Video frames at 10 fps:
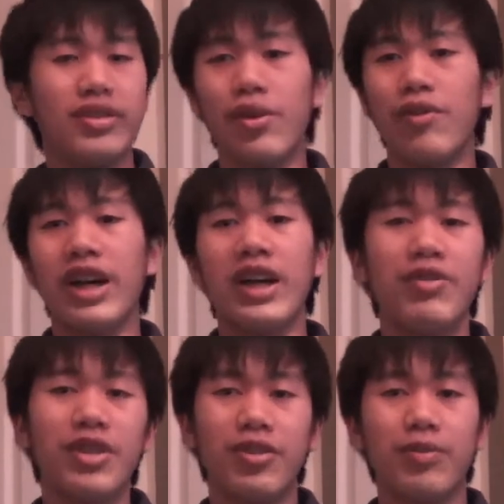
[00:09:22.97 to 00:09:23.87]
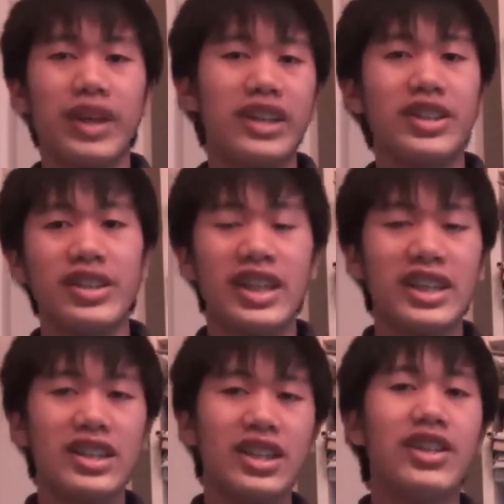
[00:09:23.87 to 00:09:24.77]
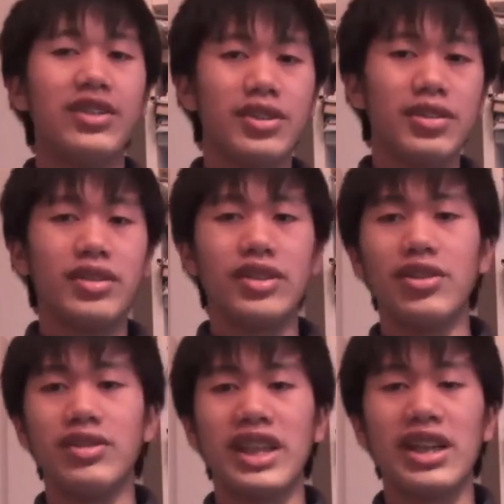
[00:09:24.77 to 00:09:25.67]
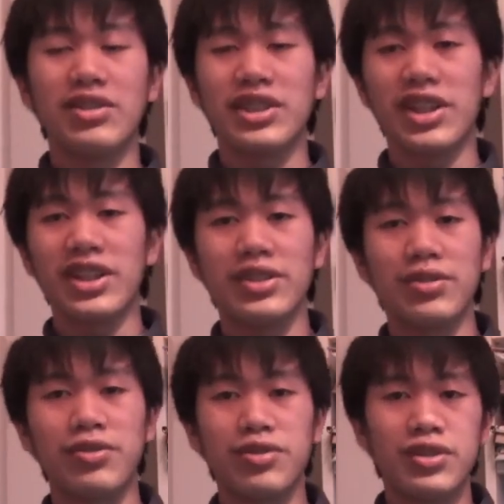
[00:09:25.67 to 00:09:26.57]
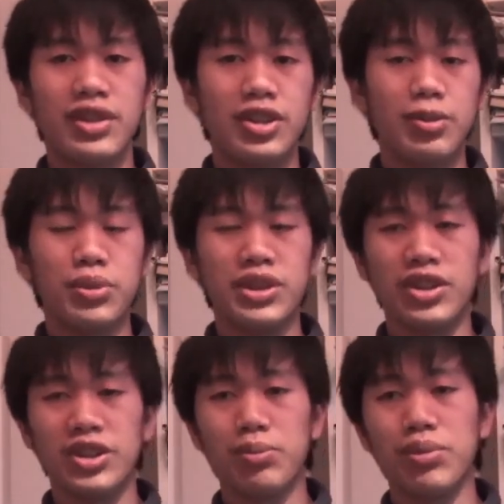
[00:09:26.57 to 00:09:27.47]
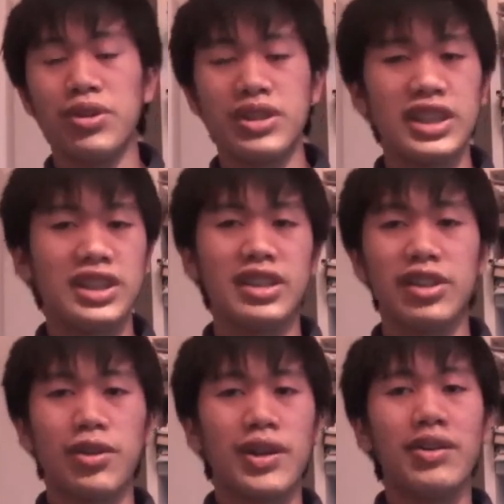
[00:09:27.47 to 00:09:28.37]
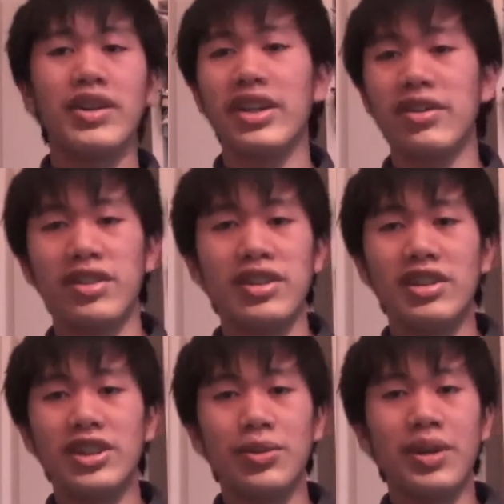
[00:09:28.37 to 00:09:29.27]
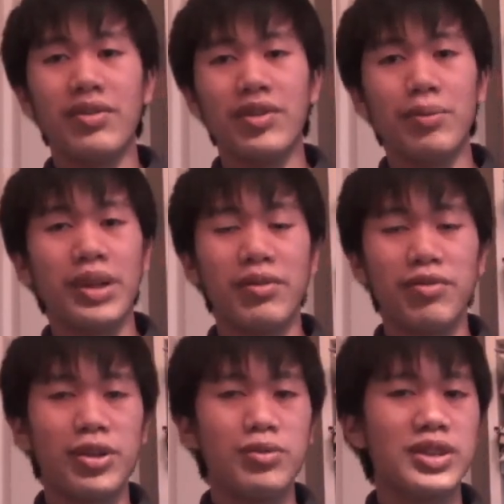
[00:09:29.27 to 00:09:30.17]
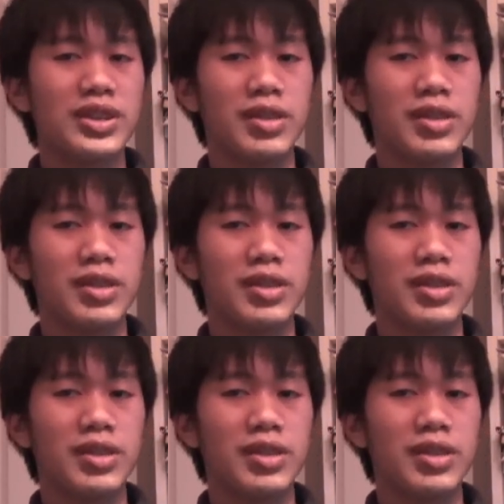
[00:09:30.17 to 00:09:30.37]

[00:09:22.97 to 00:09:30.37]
all that effort you've made, you can actually use it outside of production process and go out in it, do whatever, make films.